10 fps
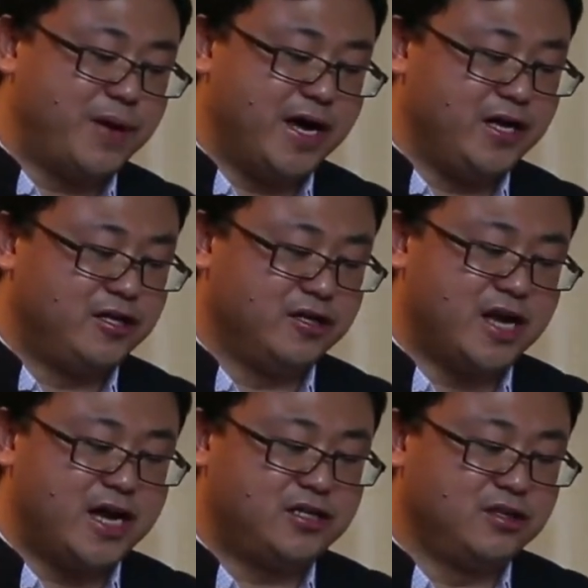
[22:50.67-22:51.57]
by
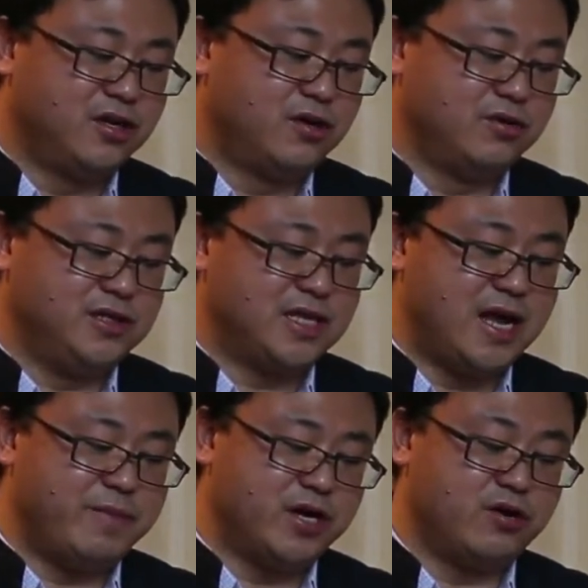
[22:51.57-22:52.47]
international
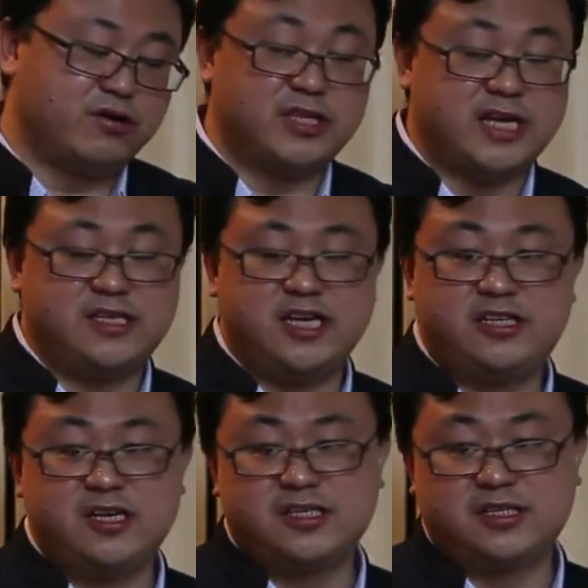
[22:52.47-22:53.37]
Islamic
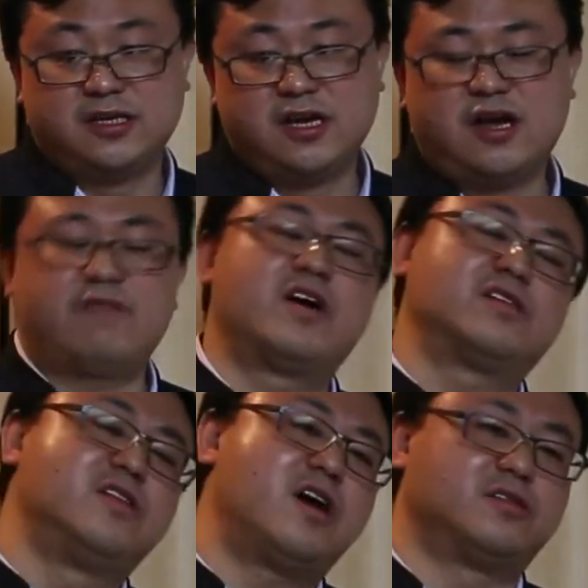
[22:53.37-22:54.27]
organizations? Of
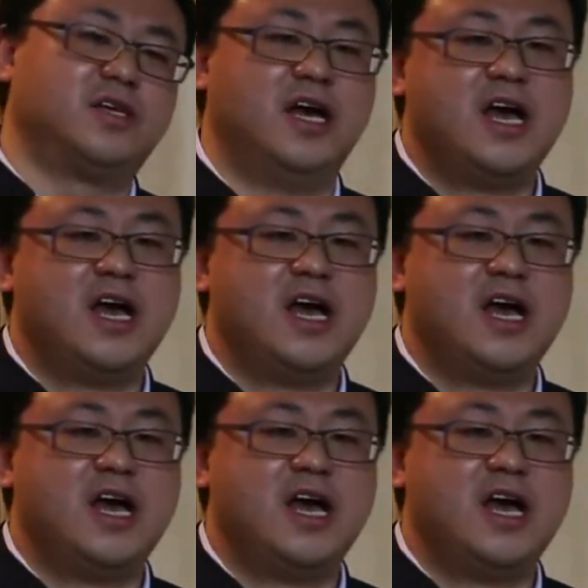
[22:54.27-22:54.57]
course not.